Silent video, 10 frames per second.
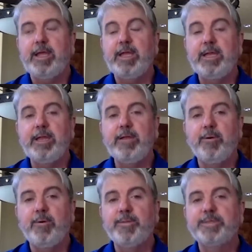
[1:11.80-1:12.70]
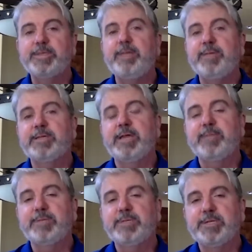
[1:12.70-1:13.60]
he did hold the same
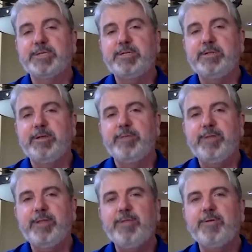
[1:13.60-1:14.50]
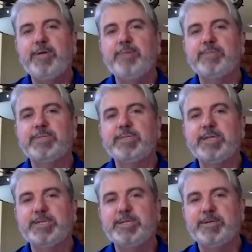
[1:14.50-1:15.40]
exact position, but it took him
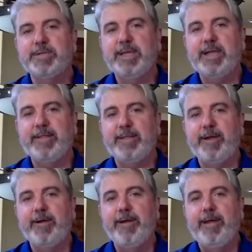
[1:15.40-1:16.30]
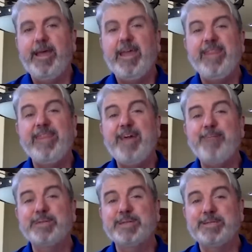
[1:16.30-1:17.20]
six years to get there. And that
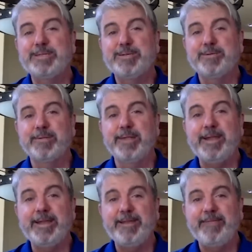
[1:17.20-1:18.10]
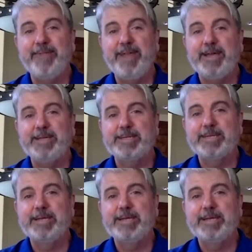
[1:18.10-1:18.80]
was considered lightning fast.